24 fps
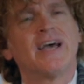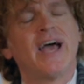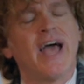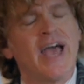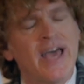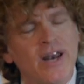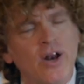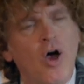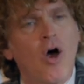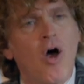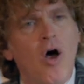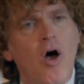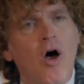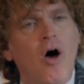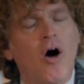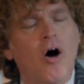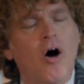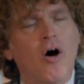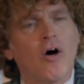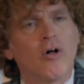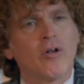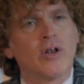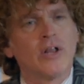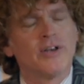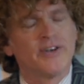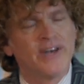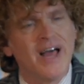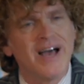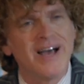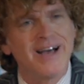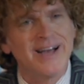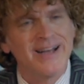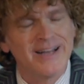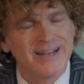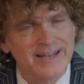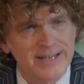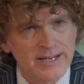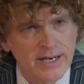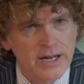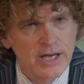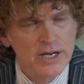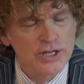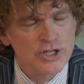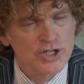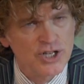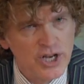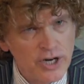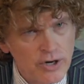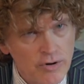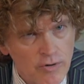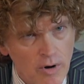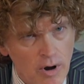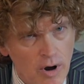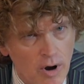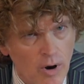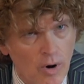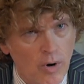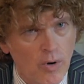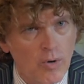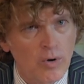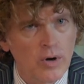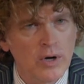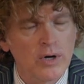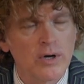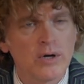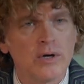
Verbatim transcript: at all none zero